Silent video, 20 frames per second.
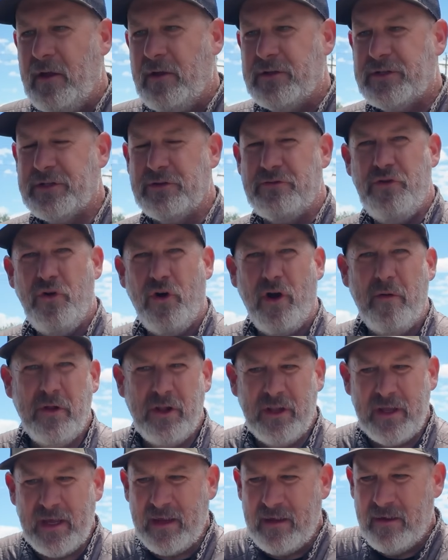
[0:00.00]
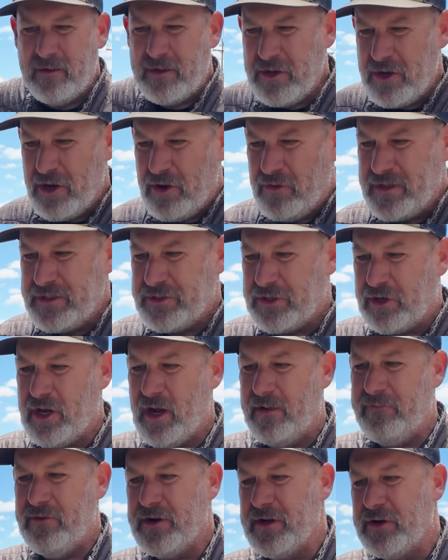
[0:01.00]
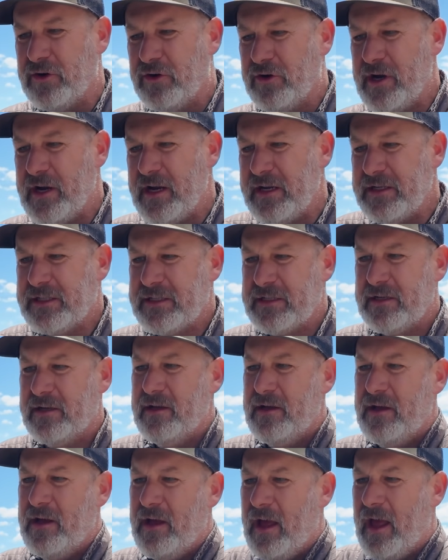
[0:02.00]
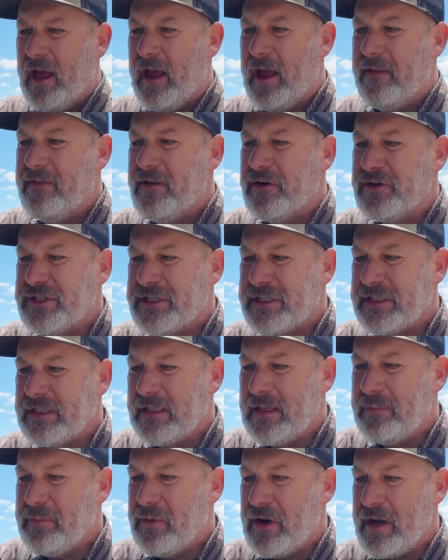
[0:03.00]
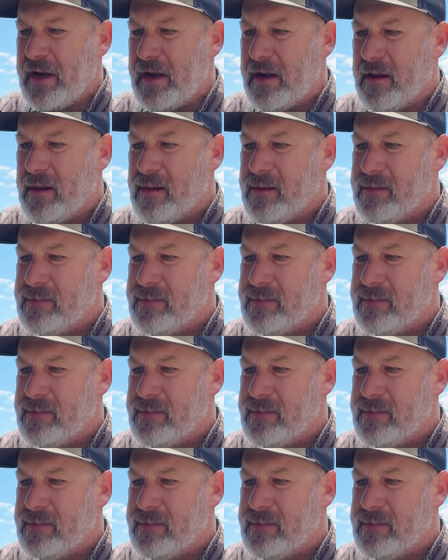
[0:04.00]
So normally, you know, these are covered in grease and they're slippery.